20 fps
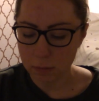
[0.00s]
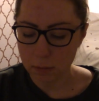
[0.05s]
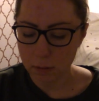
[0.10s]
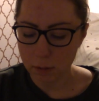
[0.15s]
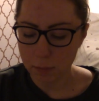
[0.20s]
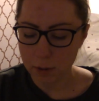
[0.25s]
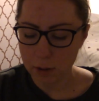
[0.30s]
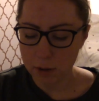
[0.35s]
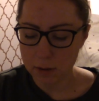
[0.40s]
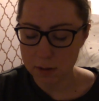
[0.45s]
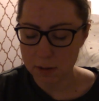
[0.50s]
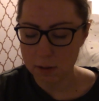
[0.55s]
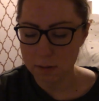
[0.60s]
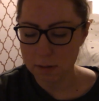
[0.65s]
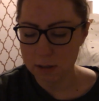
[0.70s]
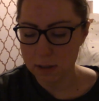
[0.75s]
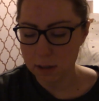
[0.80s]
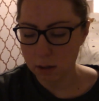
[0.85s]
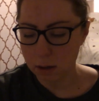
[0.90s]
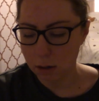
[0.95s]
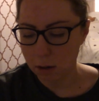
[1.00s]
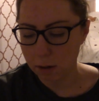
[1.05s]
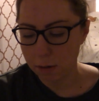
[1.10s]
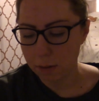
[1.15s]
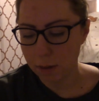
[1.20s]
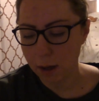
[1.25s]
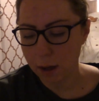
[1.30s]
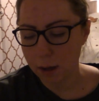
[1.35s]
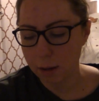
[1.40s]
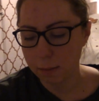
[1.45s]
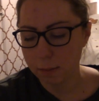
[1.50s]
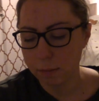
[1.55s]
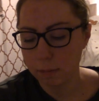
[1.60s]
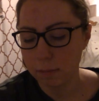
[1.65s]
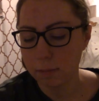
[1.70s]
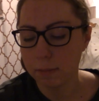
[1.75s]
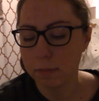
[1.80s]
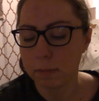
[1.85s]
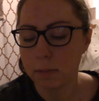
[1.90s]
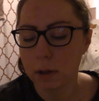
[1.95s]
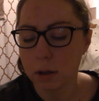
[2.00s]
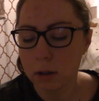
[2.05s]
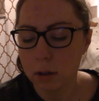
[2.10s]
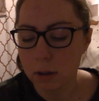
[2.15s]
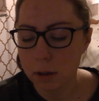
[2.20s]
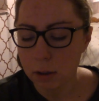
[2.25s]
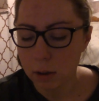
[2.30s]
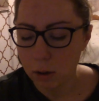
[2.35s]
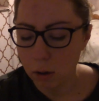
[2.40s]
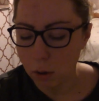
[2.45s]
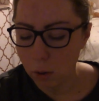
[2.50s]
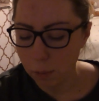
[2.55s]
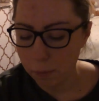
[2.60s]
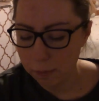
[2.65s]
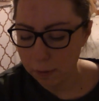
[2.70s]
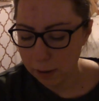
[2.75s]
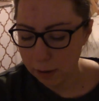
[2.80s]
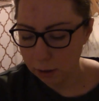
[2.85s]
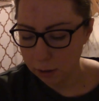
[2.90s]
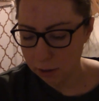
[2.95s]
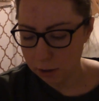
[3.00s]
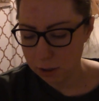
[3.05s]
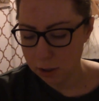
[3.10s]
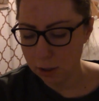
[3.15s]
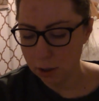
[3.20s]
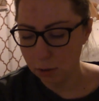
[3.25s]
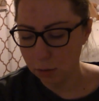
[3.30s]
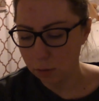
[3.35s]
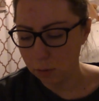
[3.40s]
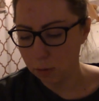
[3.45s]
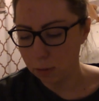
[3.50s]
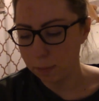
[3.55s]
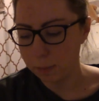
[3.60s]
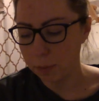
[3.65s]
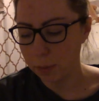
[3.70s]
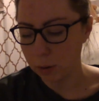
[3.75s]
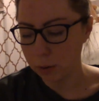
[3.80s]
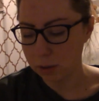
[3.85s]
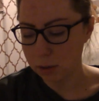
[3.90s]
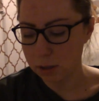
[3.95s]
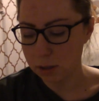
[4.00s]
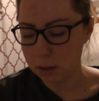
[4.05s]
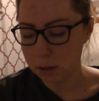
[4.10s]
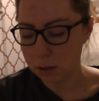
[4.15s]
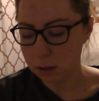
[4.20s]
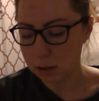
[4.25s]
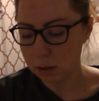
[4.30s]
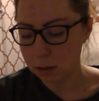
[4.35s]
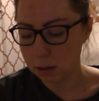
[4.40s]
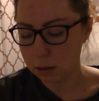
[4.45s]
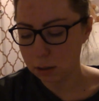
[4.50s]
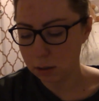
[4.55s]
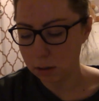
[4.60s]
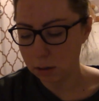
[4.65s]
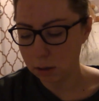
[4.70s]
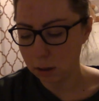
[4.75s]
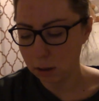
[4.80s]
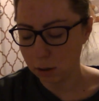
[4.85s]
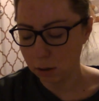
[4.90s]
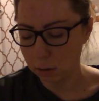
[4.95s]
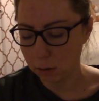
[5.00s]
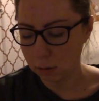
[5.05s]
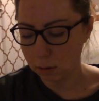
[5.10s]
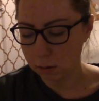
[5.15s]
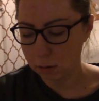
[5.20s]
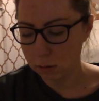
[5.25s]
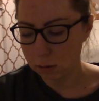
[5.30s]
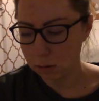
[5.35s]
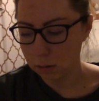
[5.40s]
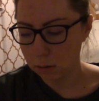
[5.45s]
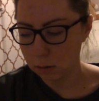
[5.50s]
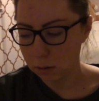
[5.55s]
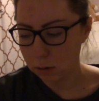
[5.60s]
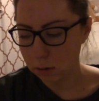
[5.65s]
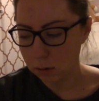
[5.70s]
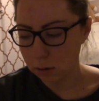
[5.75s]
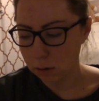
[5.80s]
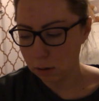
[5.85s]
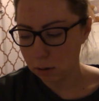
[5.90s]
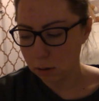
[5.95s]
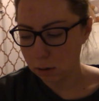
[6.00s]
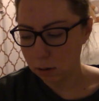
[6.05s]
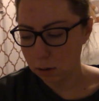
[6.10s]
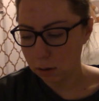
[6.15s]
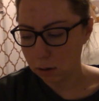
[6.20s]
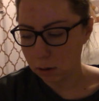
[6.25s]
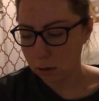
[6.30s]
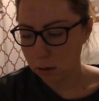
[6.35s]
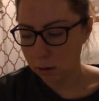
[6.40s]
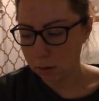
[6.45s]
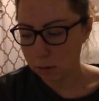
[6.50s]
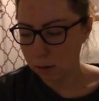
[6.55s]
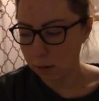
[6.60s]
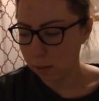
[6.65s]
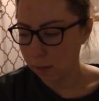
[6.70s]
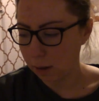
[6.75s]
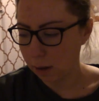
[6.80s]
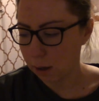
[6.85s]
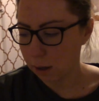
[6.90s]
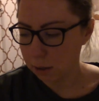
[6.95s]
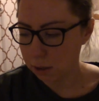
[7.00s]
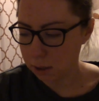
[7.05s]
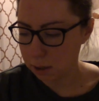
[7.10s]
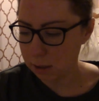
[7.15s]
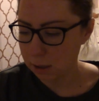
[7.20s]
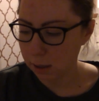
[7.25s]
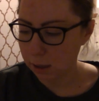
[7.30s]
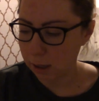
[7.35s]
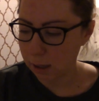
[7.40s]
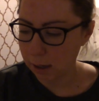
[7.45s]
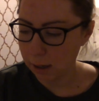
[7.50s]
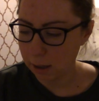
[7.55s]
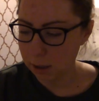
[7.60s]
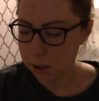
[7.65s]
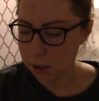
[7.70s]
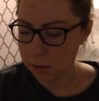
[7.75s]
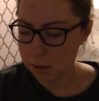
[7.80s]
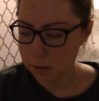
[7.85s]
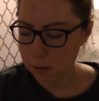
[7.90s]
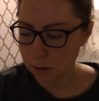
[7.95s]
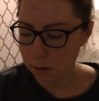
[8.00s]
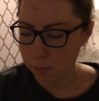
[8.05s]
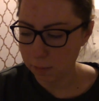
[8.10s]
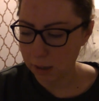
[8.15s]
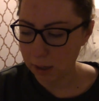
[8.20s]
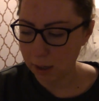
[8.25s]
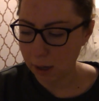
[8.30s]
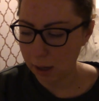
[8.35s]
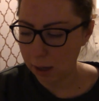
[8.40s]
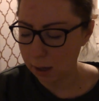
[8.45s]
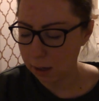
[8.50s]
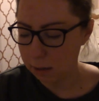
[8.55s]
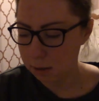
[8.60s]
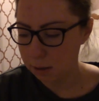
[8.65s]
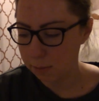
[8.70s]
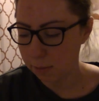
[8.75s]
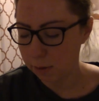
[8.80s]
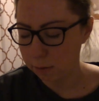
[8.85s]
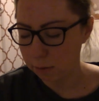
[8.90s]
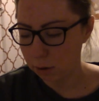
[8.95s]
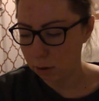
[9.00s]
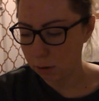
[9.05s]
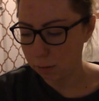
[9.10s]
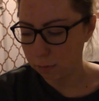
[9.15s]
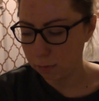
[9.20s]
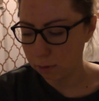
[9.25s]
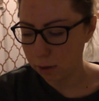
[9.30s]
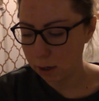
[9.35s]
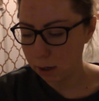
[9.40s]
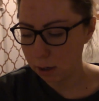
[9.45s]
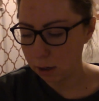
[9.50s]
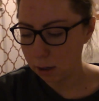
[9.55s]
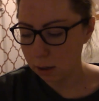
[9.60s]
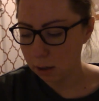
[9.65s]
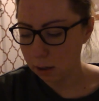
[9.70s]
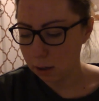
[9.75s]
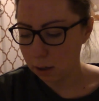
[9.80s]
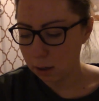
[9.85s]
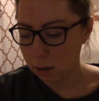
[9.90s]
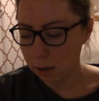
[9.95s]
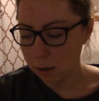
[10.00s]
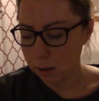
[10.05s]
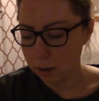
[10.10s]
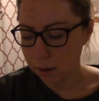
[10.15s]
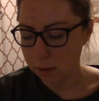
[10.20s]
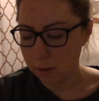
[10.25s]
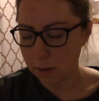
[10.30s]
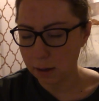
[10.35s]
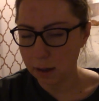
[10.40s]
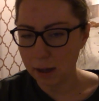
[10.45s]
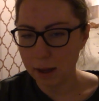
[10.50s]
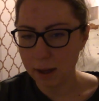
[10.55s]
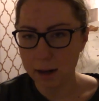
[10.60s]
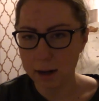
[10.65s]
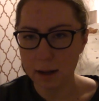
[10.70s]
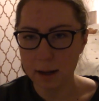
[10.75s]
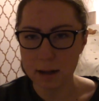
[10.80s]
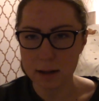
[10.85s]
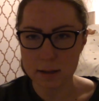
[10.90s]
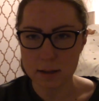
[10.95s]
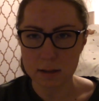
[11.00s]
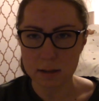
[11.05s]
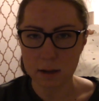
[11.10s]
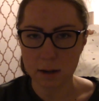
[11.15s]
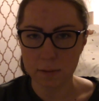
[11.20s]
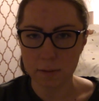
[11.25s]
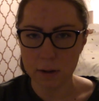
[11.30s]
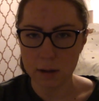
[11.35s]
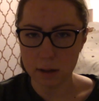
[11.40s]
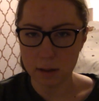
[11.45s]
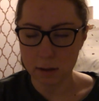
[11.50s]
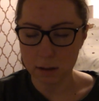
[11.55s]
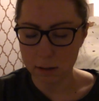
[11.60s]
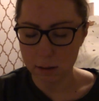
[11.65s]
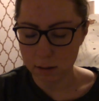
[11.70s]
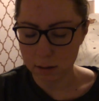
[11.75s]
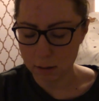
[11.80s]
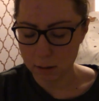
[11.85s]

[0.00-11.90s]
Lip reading: because there is a lot that I'm hopefully going to do, but you know, other than that, I just think chelation is going to be key to my recovery, and I think ELA is definitely the